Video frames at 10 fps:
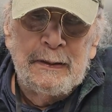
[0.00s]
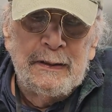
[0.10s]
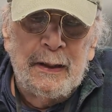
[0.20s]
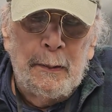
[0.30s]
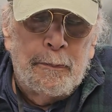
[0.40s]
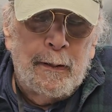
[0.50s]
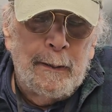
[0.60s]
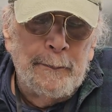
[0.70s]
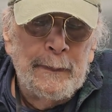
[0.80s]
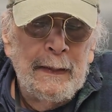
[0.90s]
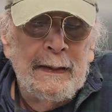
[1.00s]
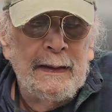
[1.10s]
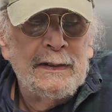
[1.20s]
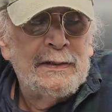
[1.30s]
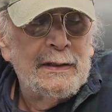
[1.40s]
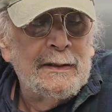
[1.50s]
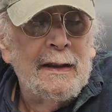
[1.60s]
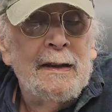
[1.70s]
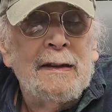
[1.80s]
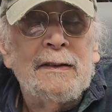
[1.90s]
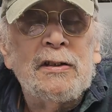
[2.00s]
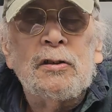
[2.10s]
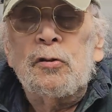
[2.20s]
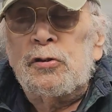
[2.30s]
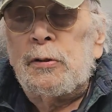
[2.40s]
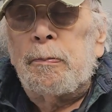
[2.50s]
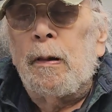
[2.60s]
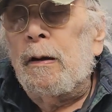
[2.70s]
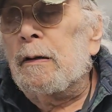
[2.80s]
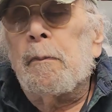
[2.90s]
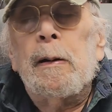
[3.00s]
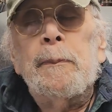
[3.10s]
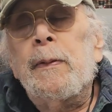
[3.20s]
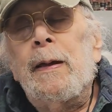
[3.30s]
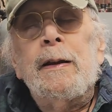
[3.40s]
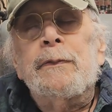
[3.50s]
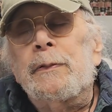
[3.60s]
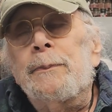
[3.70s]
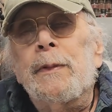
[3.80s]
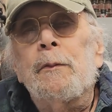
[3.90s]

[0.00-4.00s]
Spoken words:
another problem is that your supplier might be out of it.